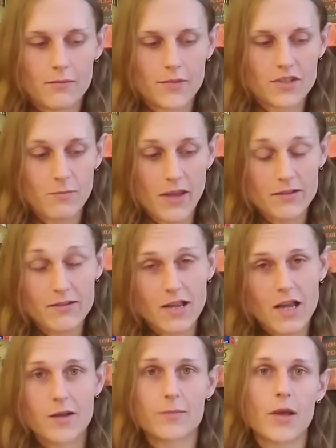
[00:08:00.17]

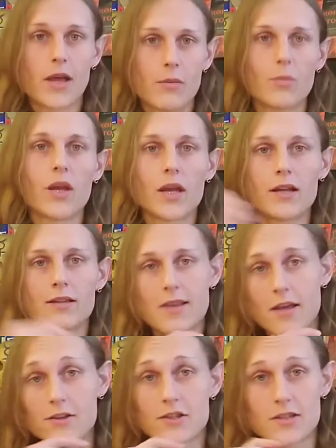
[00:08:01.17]
space-time, and being an
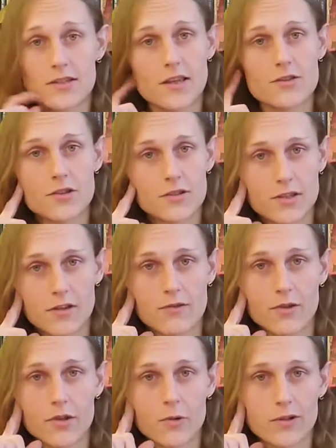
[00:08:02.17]
intelligence agency
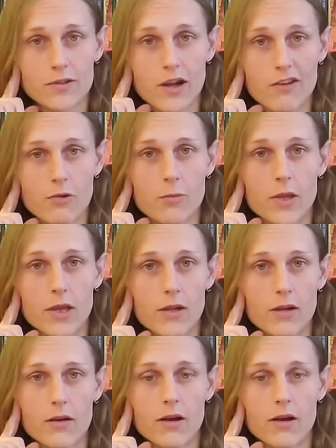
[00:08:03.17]
for the US government,